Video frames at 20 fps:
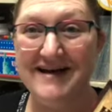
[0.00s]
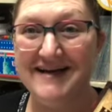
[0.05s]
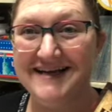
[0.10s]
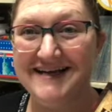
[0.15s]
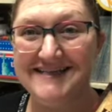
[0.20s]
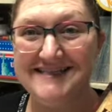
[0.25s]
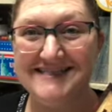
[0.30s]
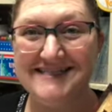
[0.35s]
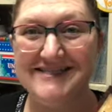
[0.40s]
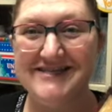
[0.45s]

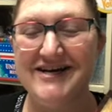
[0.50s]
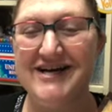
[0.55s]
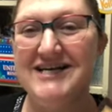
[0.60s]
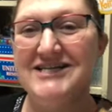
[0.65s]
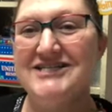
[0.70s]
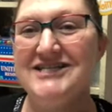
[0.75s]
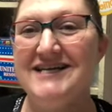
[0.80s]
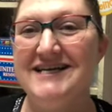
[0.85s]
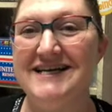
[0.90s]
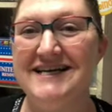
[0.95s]
it's
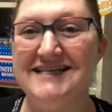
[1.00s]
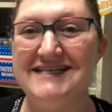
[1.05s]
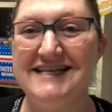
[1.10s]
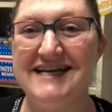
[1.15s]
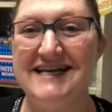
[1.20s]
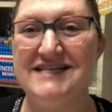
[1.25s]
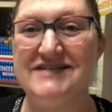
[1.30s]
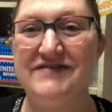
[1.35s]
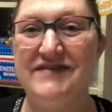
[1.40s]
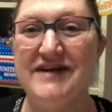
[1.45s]
Natasha. In
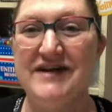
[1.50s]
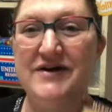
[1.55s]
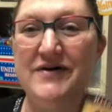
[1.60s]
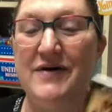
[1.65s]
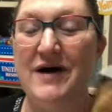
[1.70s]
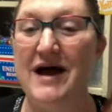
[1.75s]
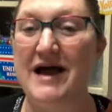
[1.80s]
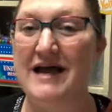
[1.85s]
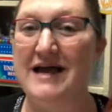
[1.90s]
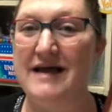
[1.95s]
today's video,
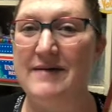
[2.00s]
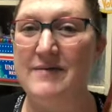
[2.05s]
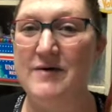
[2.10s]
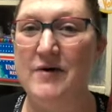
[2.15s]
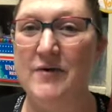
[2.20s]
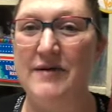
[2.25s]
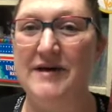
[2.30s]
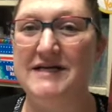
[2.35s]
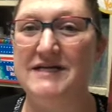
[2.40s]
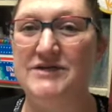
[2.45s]
I am
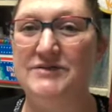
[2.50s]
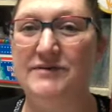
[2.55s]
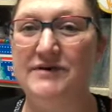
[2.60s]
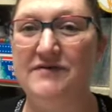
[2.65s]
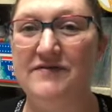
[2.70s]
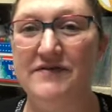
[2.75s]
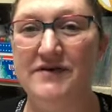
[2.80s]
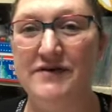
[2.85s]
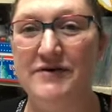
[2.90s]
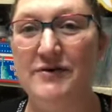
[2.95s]
going to
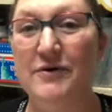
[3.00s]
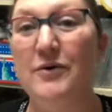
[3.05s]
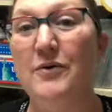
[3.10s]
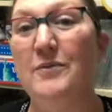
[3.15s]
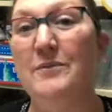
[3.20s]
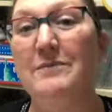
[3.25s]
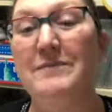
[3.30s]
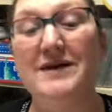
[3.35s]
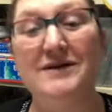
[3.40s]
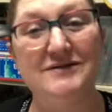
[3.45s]
review
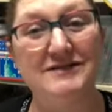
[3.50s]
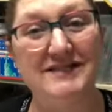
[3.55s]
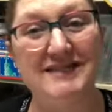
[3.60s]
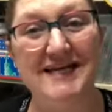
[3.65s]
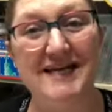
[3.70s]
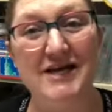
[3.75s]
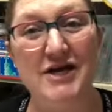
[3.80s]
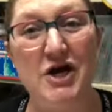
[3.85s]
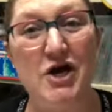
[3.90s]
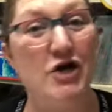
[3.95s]

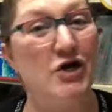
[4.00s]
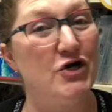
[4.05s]
Milton